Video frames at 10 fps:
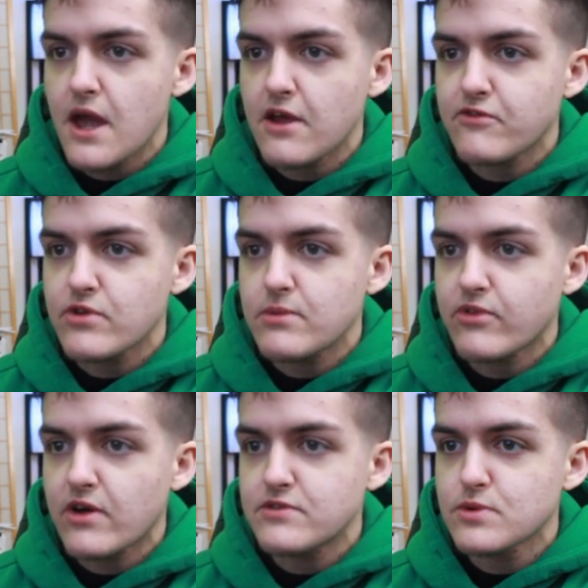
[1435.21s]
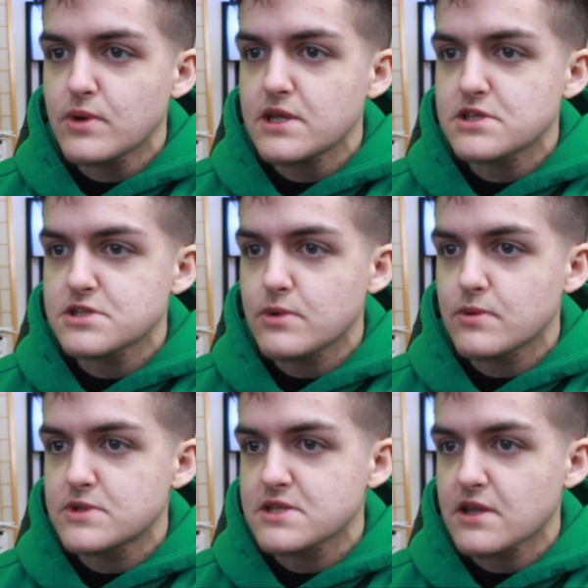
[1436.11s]
at frame 520, so we
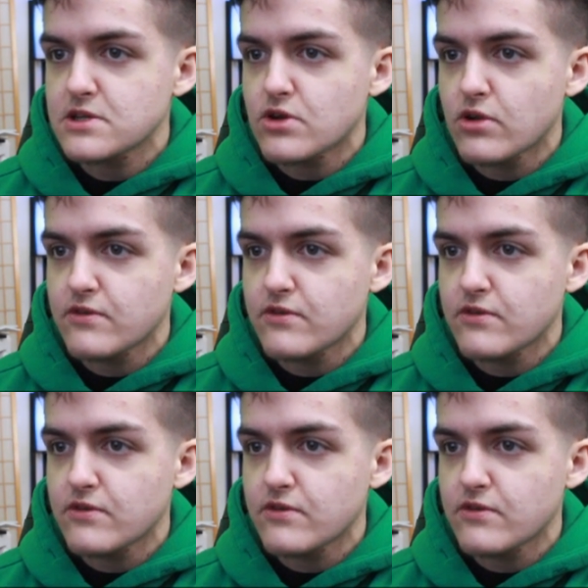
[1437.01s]
would select all